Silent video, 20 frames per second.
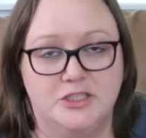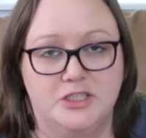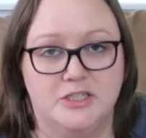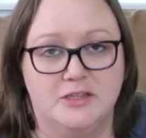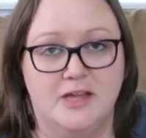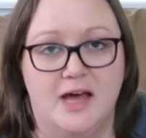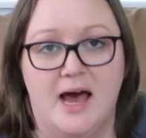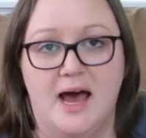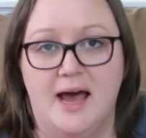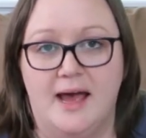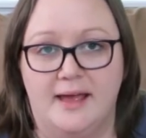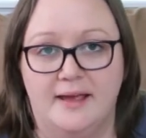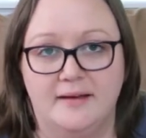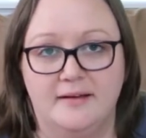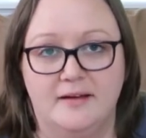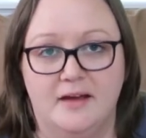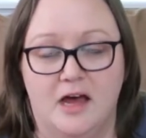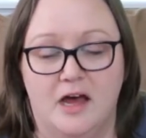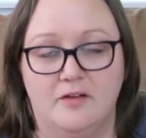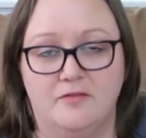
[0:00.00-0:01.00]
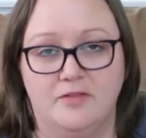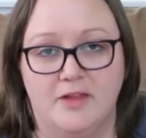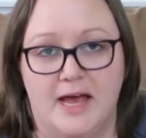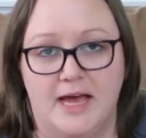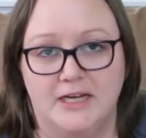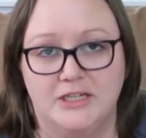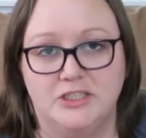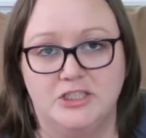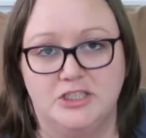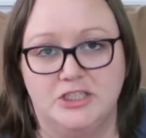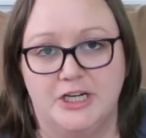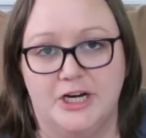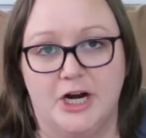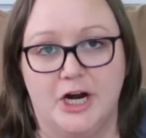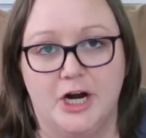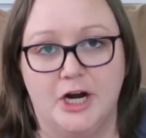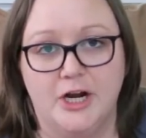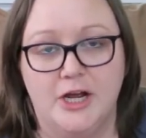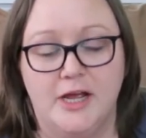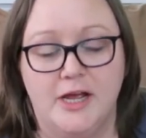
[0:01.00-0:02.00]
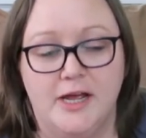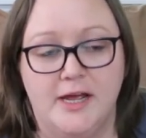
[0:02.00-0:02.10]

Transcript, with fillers: July of last year.